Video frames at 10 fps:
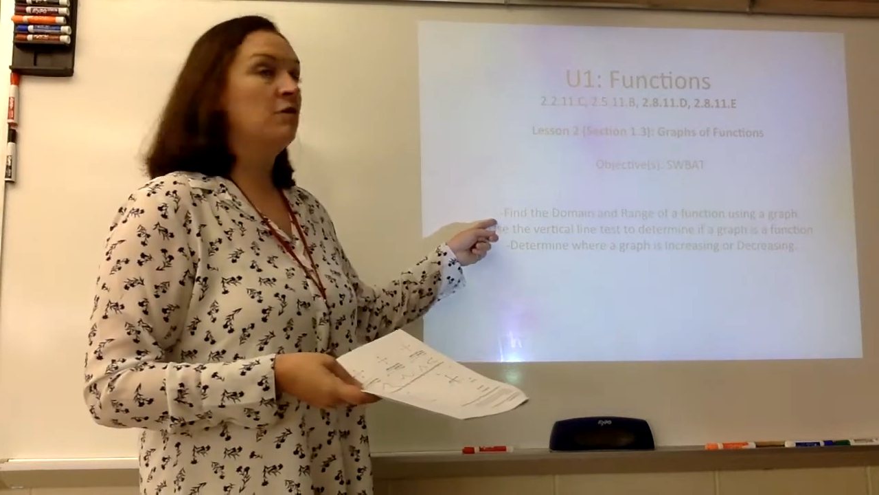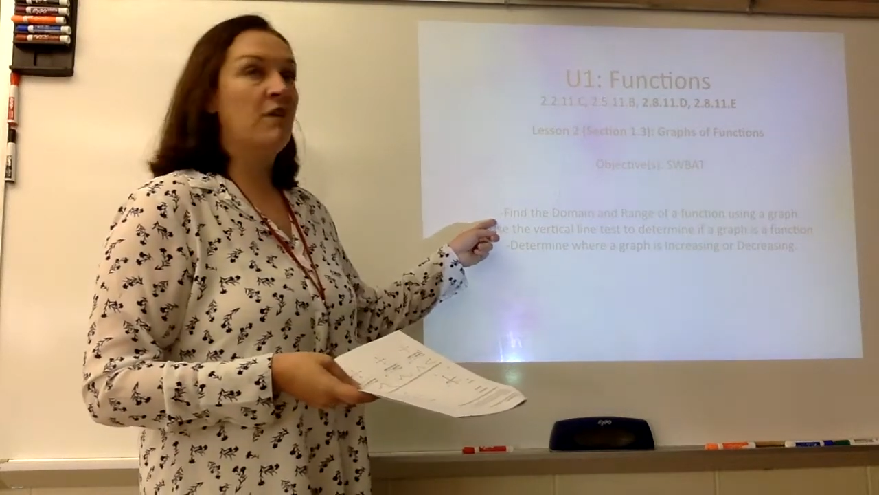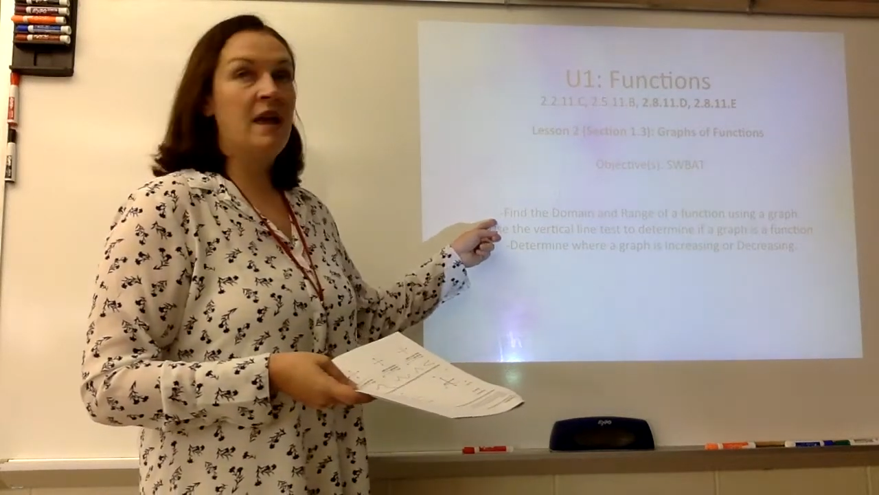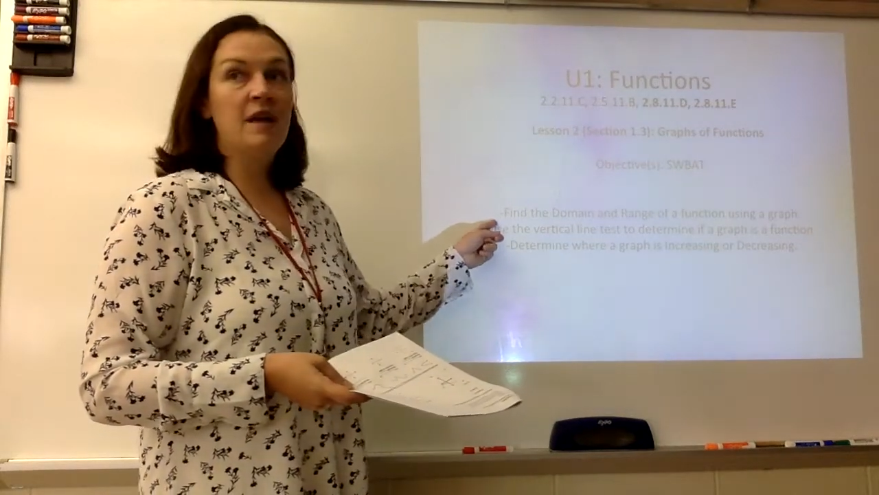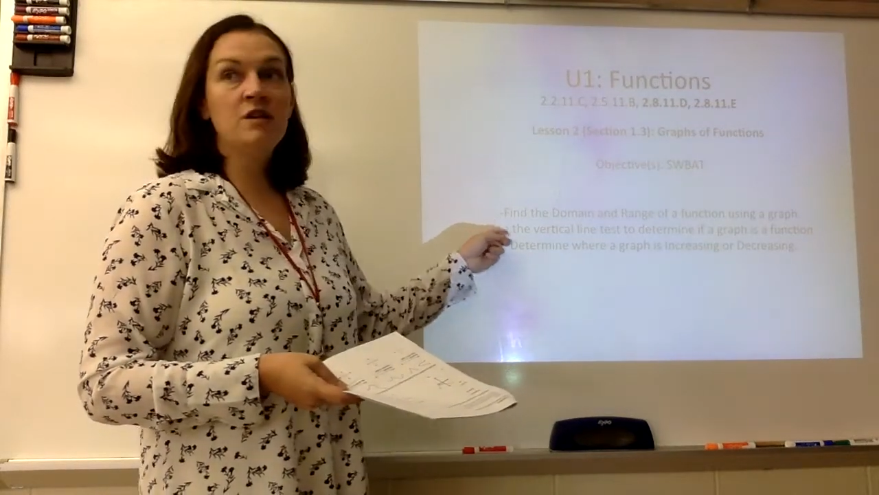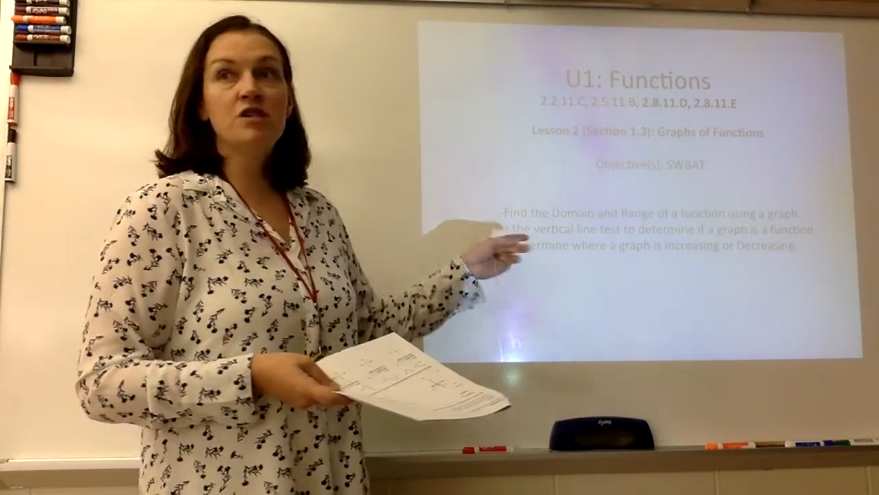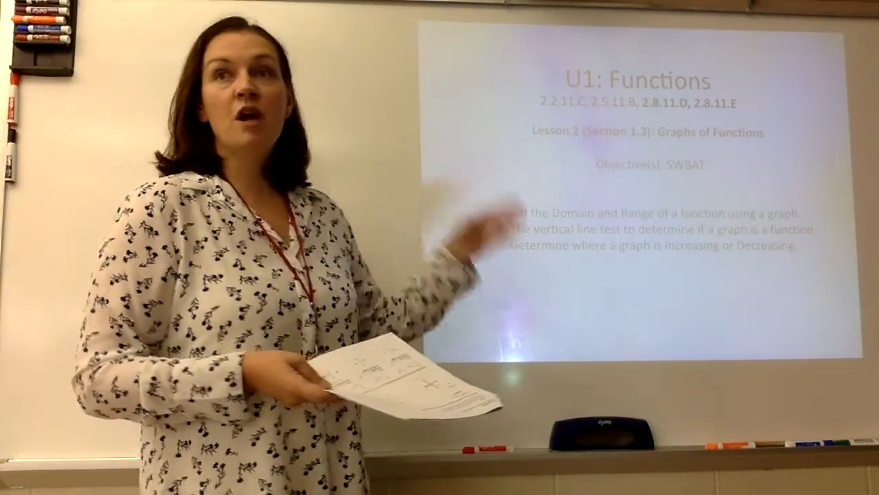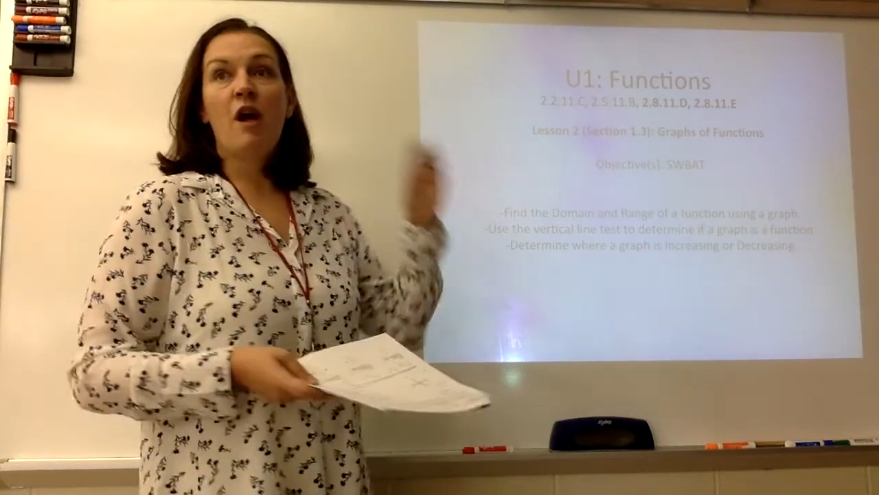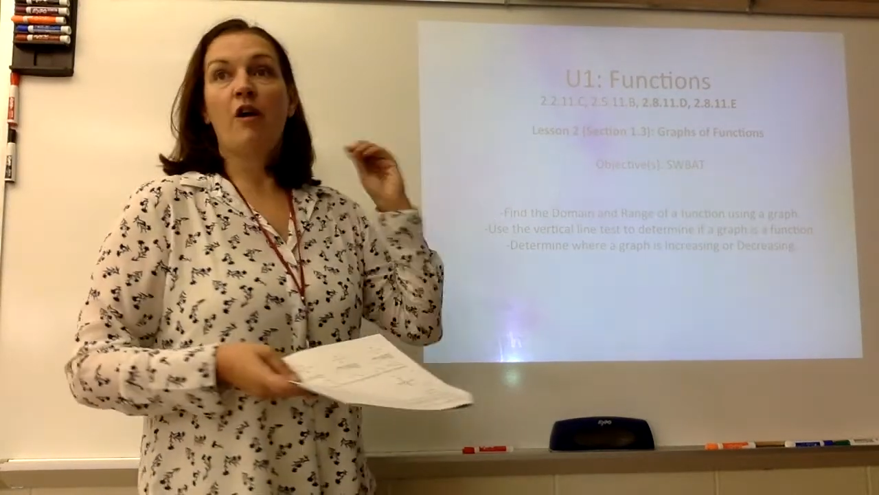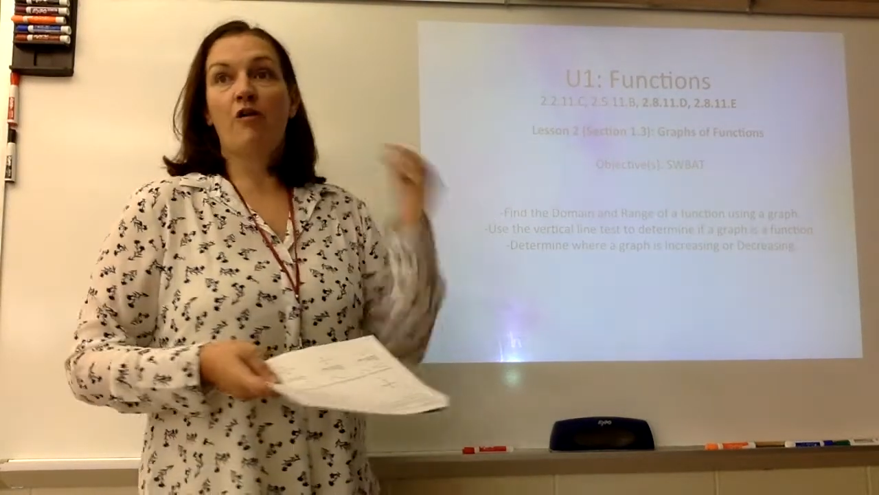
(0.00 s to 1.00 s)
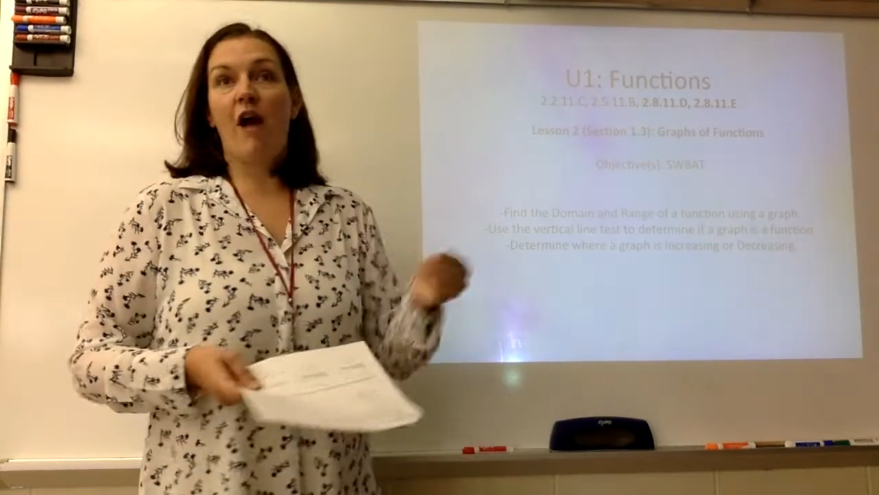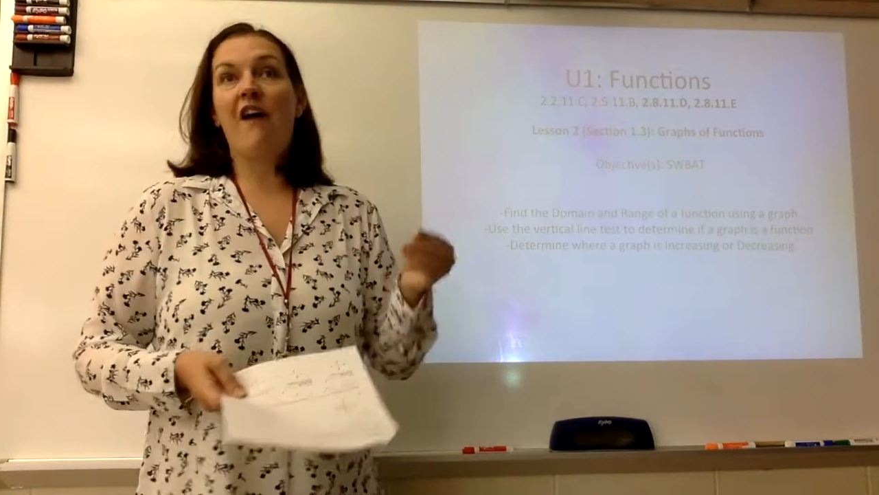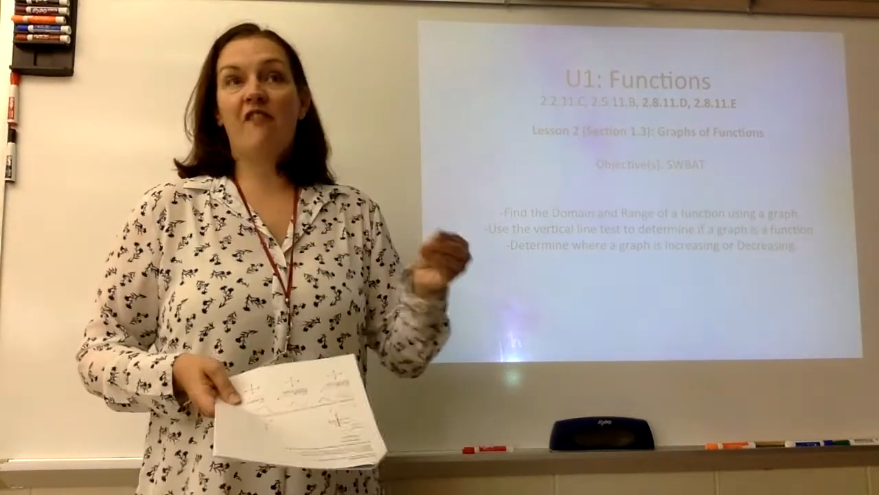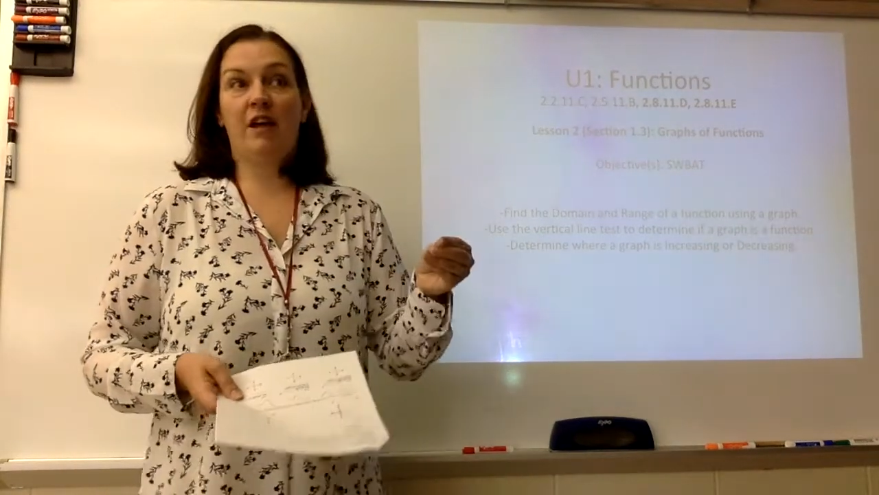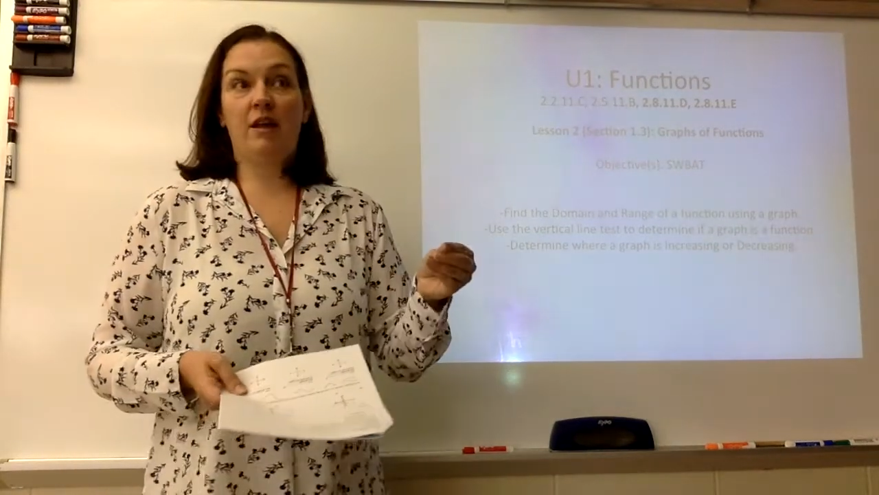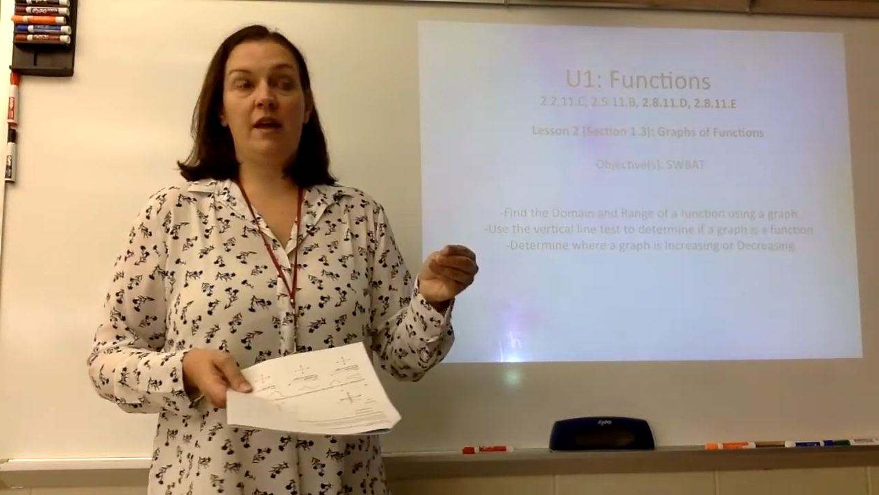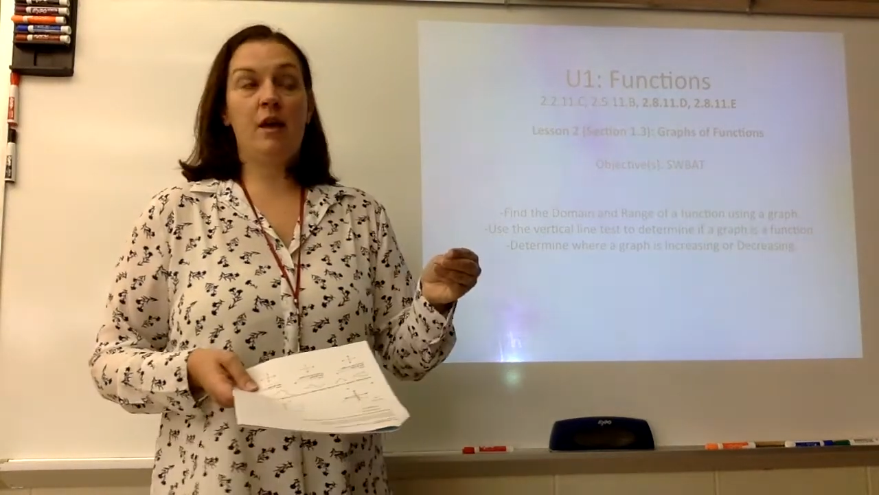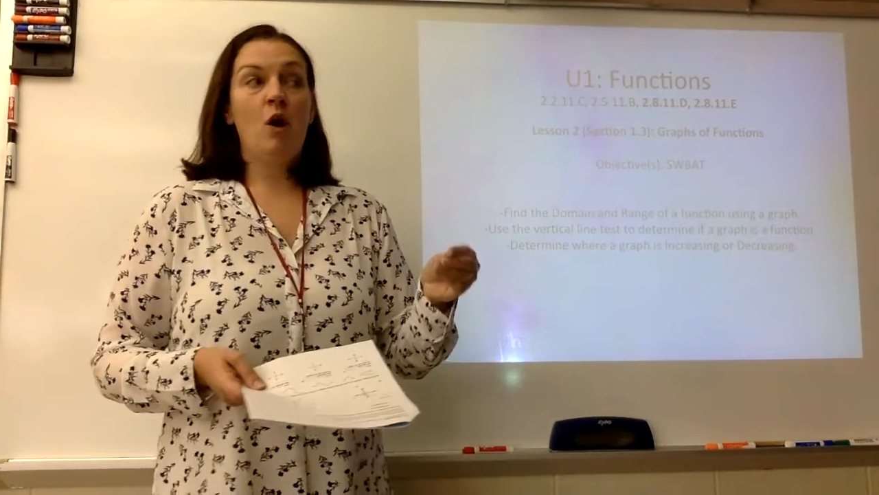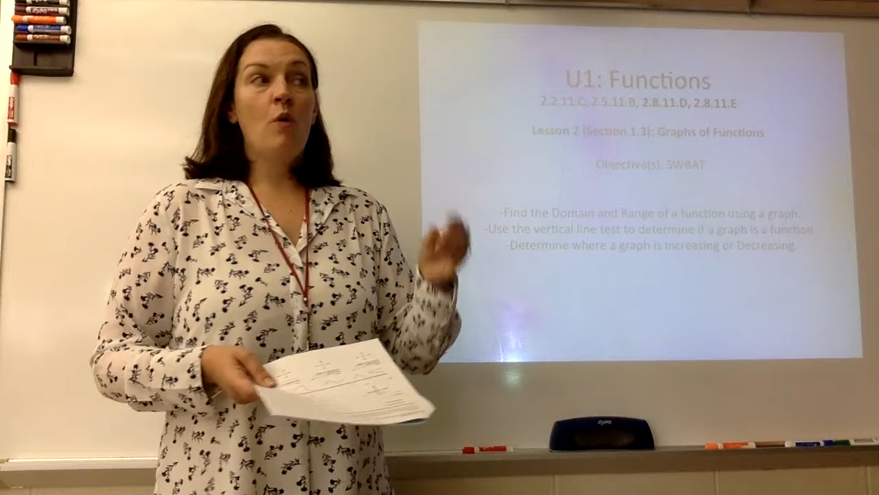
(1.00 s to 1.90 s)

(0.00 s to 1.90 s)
and range graphically.